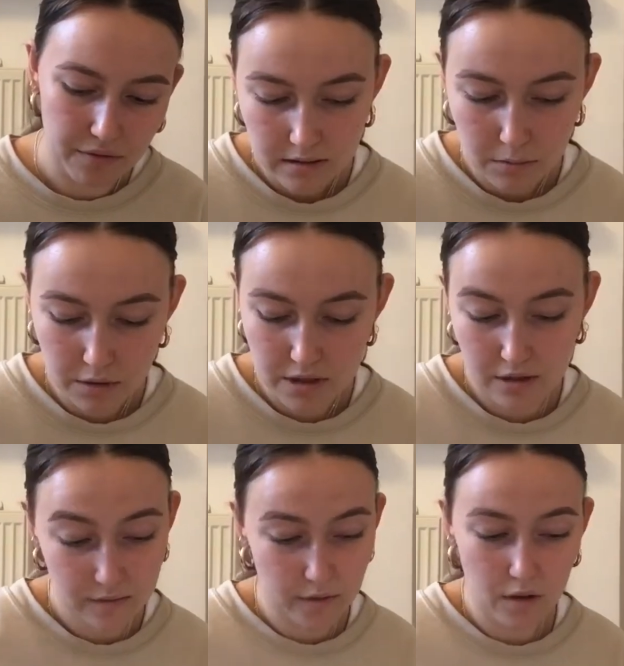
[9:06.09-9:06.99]
What to do
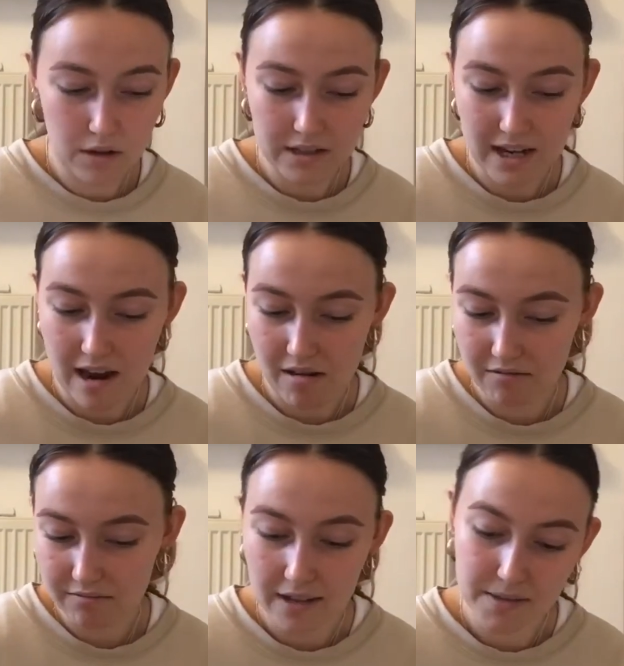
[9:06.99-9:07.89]
if you're locked out.
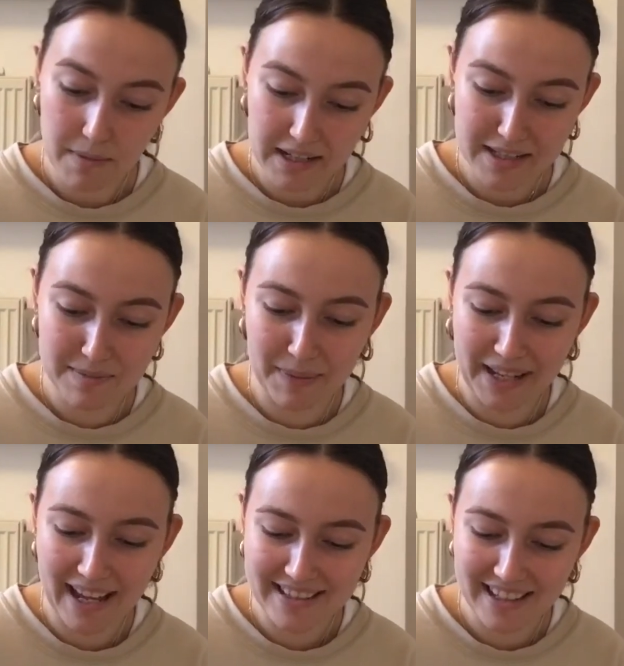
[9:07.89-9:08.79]
How to make
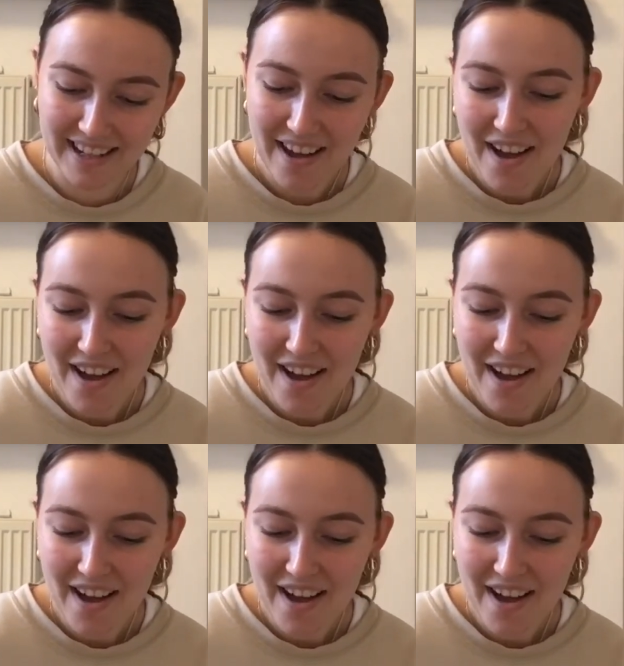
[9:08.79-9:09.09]
spaghetti.